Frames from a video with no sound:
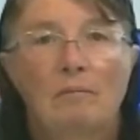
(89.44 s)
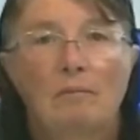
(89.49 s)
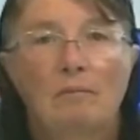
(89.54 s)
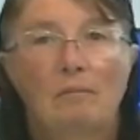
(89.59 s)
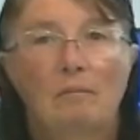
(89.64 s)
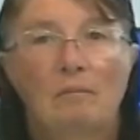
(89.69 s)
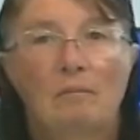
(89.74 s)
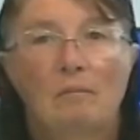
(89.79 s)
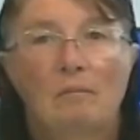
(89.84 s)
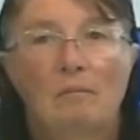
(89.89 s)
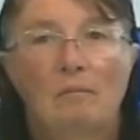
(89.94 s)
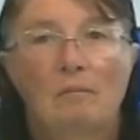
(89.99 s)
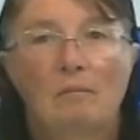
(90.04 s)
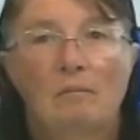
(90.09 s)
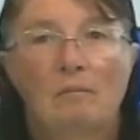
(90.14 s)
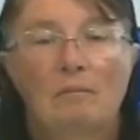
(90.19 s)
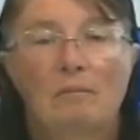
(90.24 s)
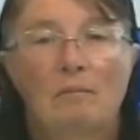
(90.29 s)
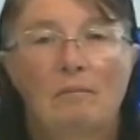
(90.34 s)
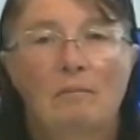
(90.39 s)

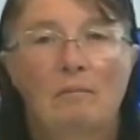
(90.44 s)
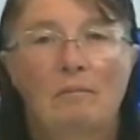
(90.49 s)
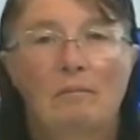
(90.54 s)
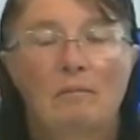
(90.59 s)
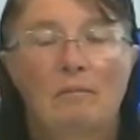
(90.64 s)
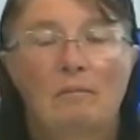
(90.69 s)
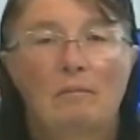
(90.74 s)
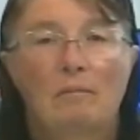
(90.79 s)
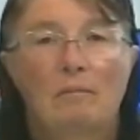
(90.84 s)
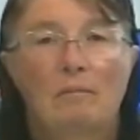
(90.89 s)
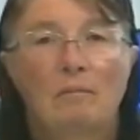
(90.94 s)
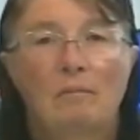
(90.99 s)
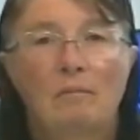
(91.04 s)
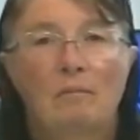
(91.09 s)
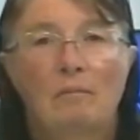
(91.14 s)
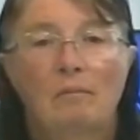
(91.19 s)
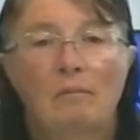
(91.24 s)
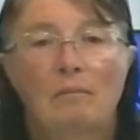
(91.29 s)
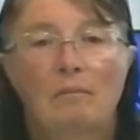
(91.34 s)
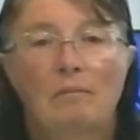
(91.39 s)

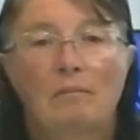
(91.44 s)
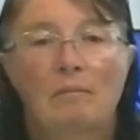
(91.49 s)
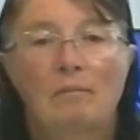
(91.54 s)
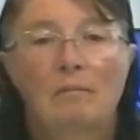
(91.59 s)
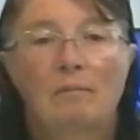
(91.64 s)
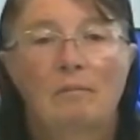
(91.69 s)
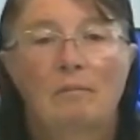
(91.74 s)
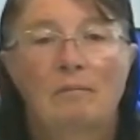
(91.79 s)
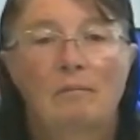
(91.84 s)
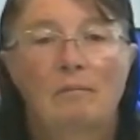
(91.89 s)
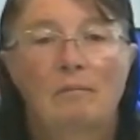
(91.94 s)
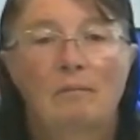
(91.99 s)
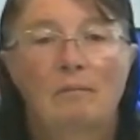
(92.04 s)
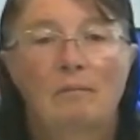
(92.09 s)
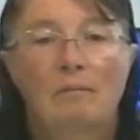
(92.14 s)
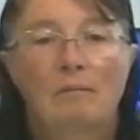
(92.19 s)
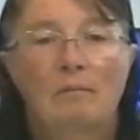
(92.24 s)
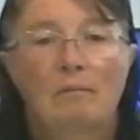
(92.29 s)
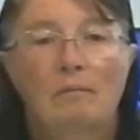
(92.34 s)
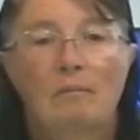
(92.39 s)

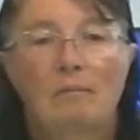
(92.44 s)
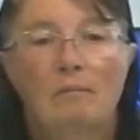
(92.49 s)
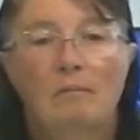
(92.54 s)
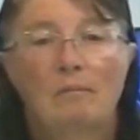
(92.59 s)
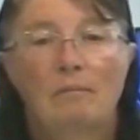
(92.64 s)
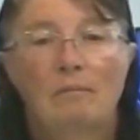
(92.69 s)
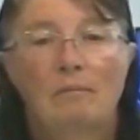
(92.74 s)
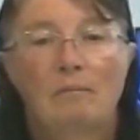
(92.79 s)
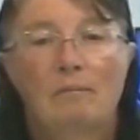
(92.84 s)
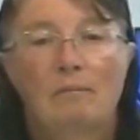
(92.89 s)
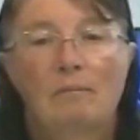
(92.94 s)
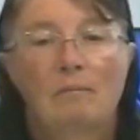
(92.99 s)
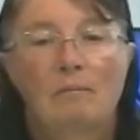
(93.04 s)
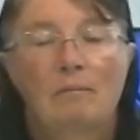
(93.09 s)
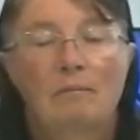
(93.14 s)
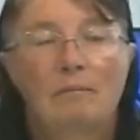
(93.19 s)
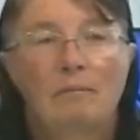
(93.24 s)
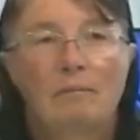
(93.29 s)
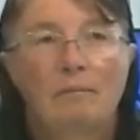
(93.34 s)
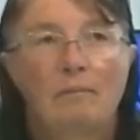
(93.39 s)

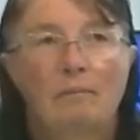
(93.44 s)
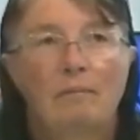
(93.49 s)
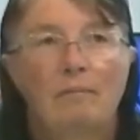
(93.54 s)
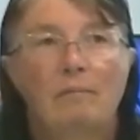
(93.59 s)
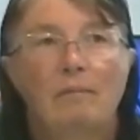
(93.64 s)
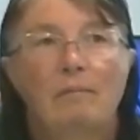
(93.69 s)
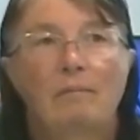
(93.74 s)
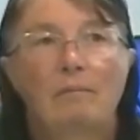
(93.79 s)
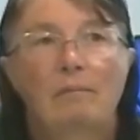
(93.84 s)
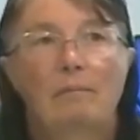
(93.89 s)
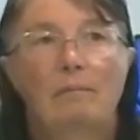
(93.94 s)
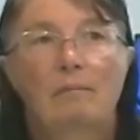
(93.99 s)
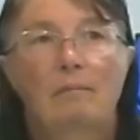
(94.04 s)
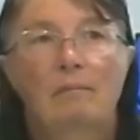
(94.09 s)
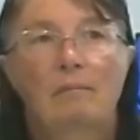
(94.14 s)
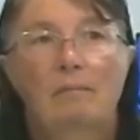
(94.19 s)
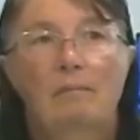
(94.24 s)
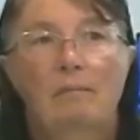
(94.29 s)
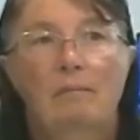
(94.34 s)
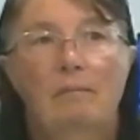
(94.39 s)

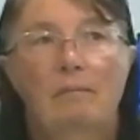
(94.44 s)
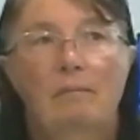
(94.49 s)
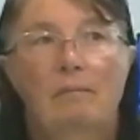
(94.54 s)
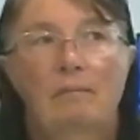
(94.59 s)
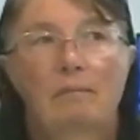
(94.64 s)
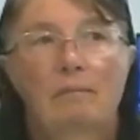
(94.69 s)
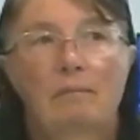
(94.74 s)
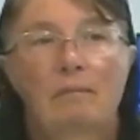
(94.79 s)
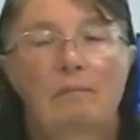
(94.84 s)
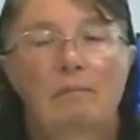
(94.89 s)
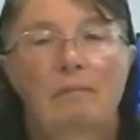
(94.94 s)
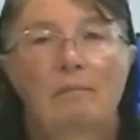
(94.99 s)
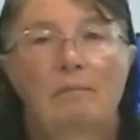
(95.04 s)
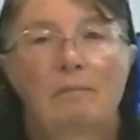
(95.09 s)
(silent)